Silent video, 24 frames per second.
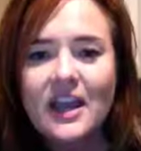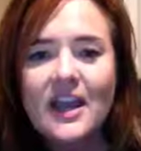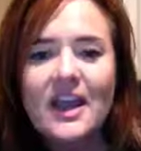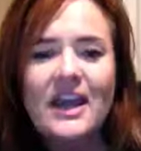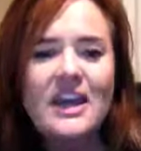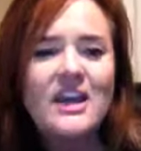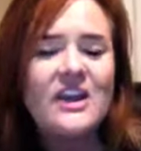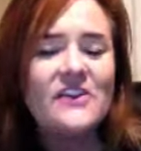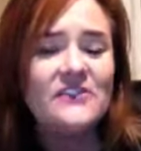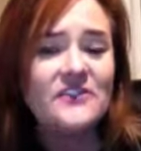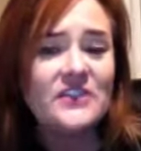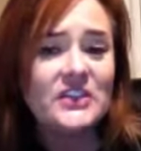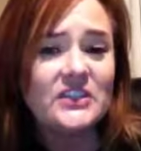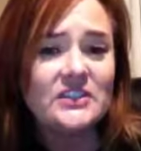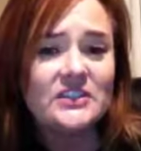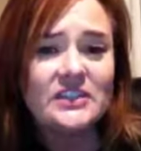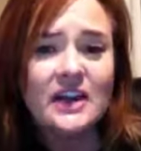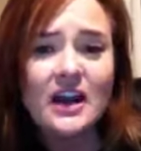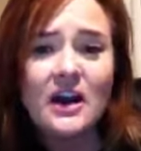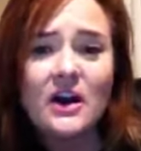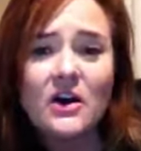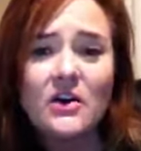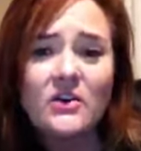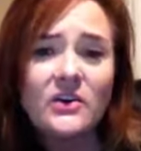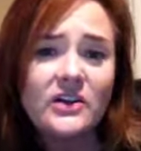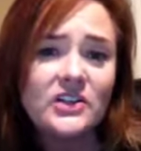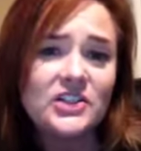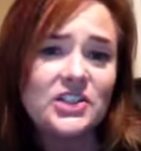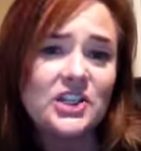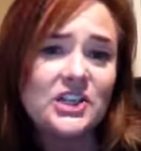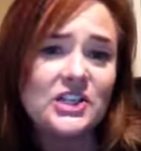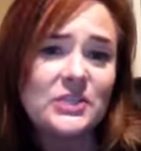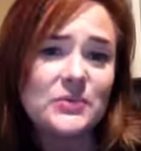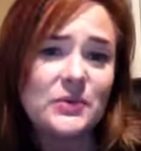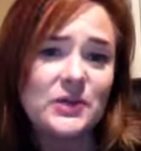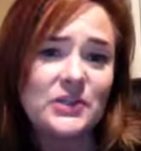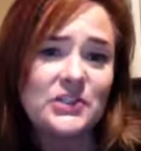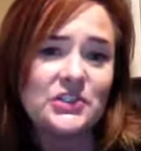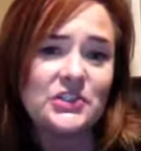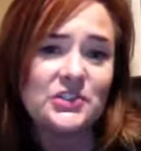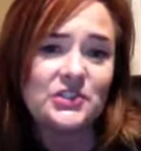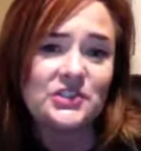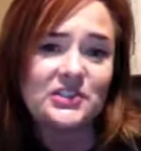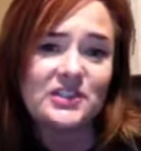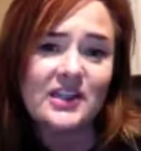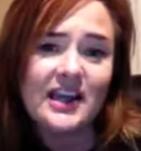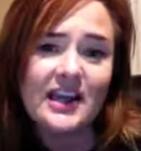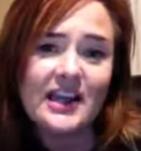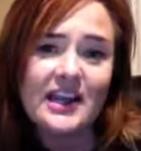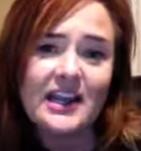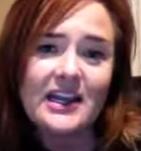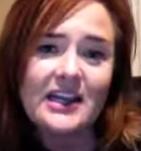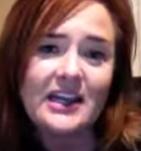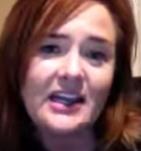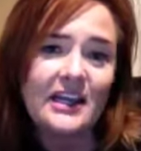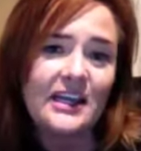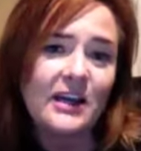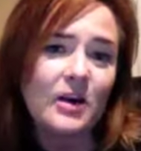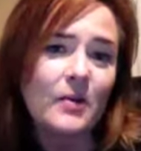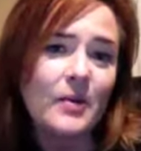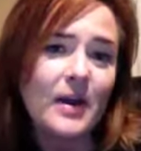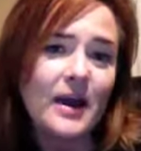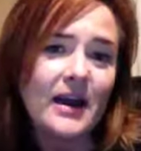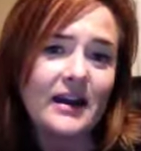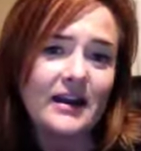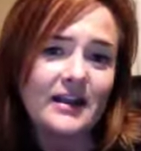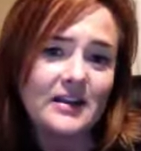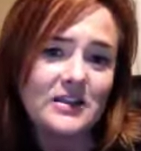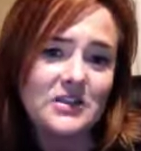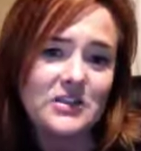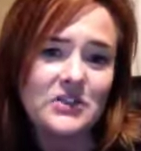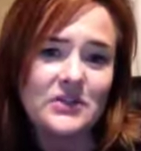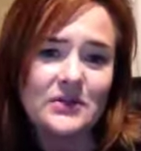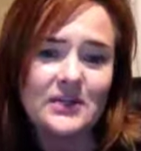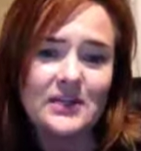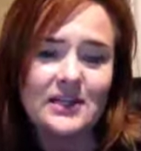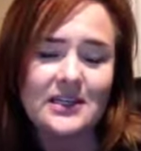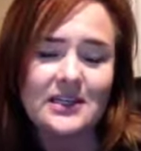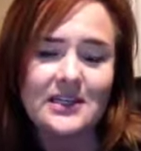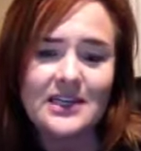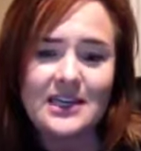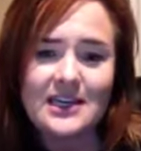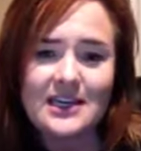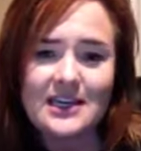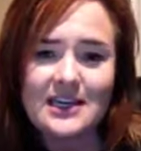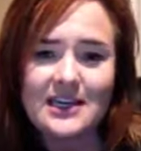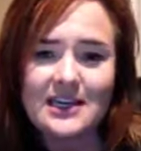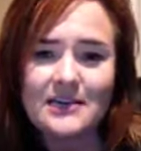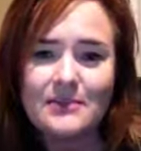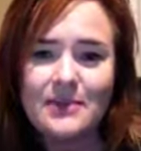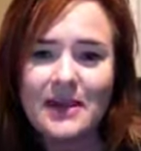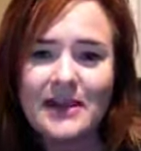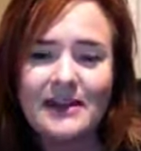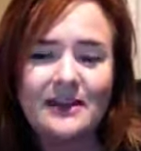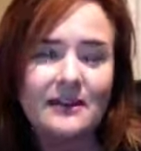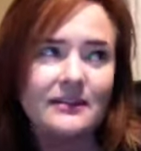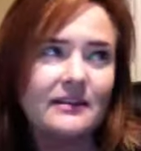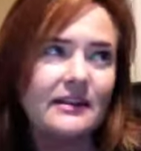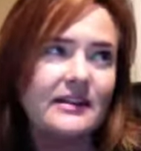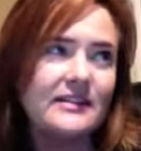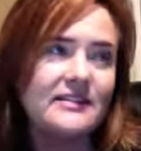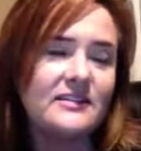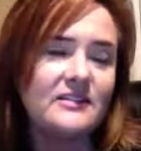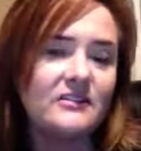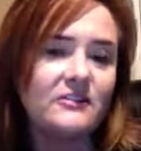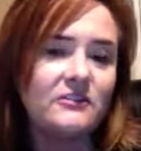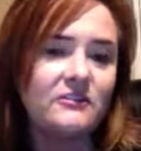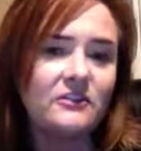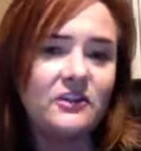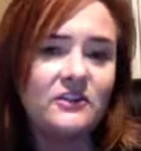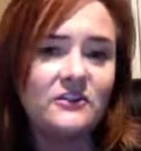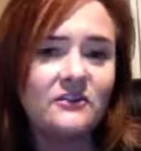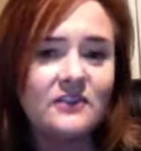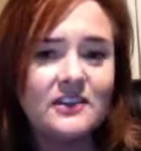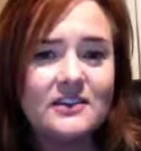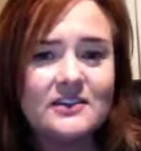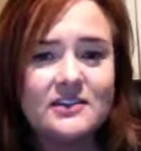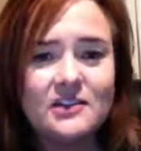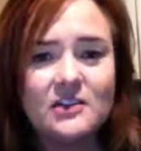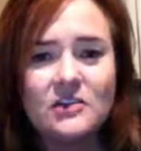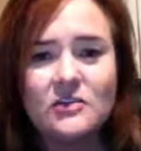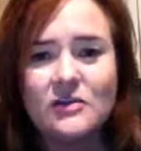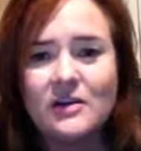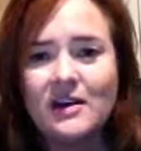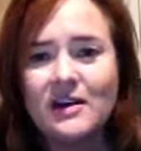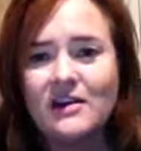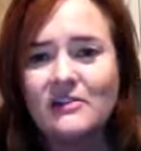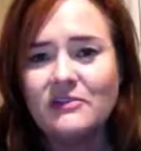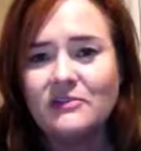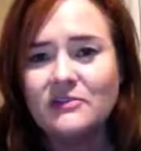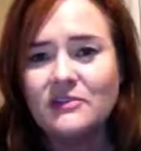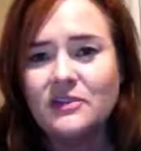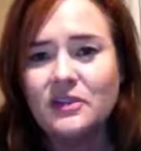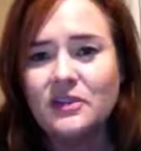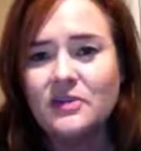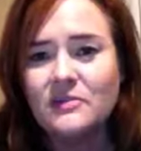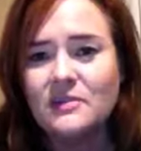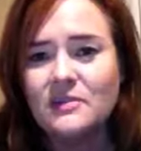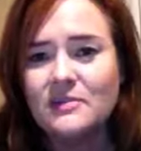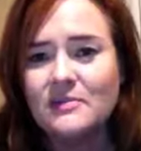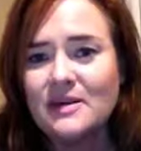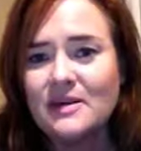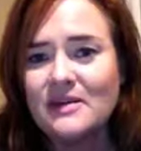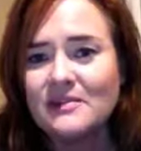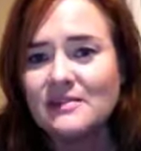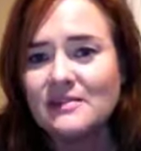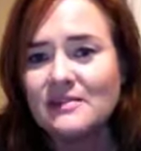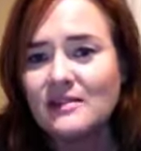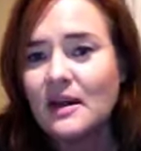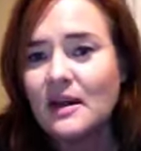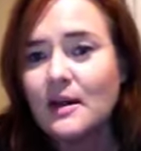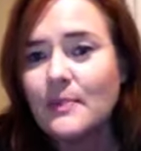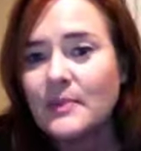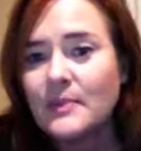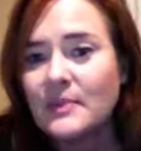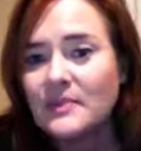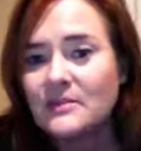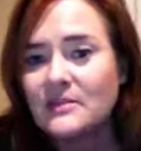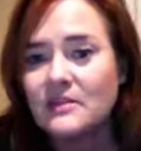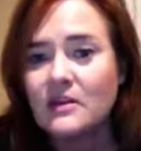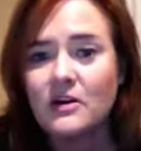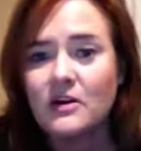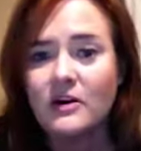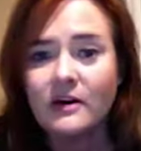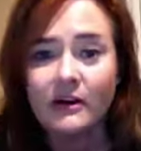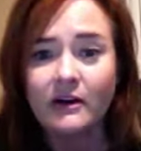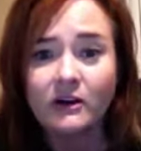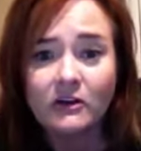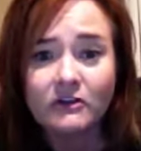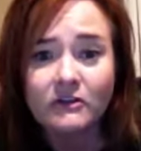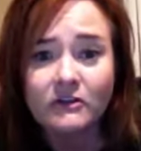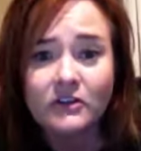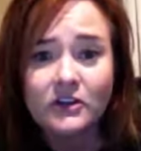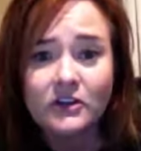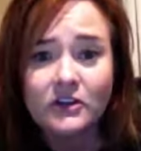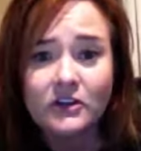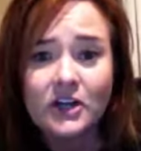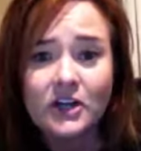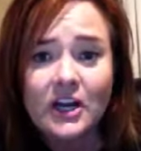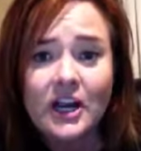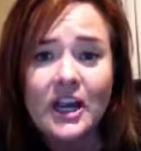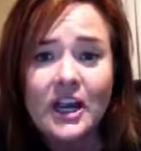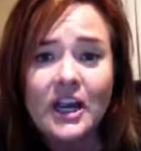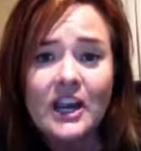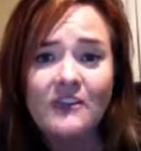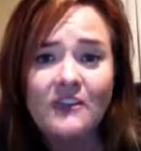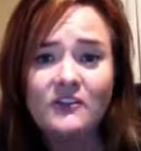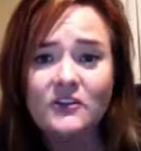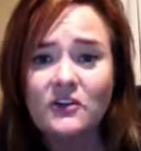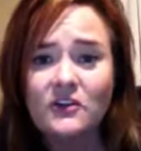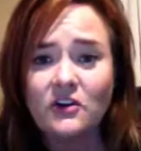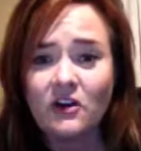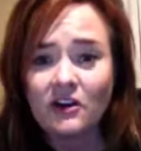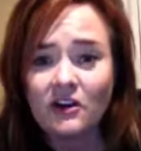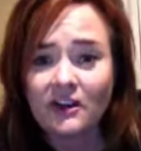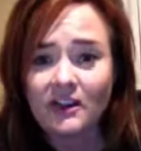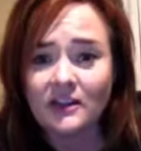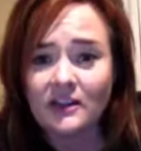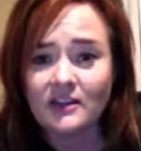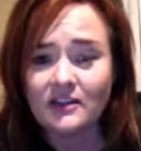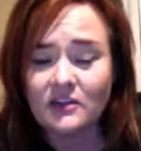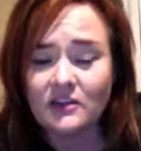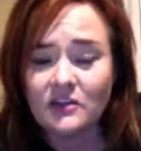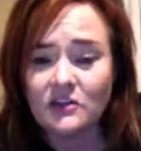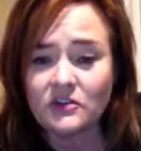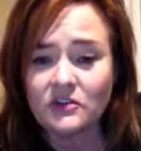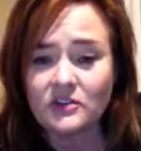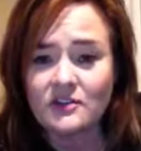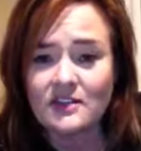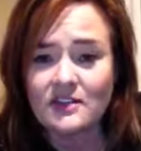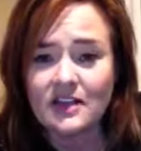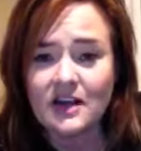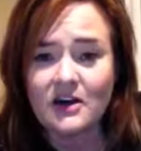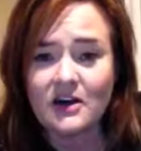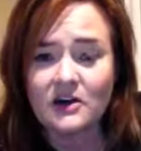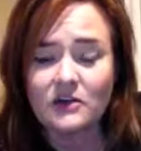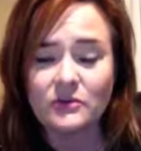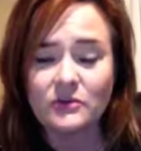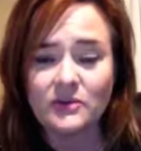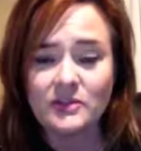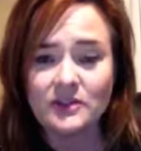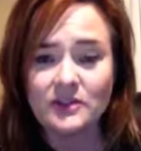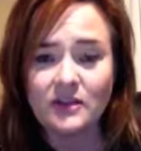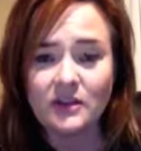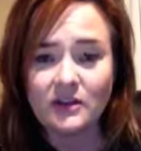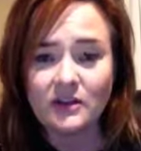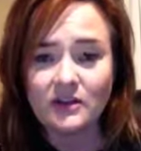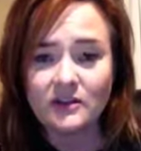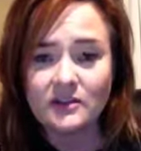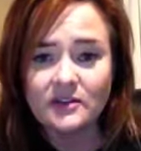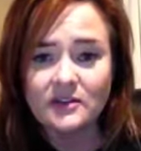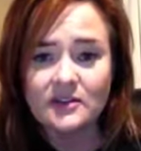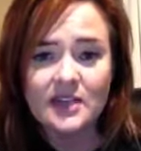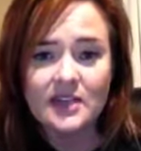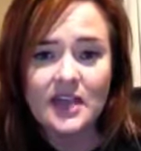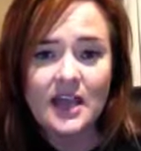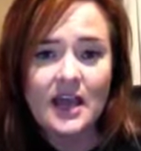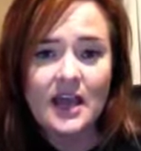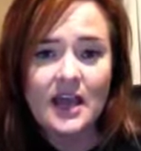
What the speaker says: And if you don't, adjust what you're saying and go back and do it again. Make a list of 50 so you have room to mess it up and start over if you're not getting your desired results.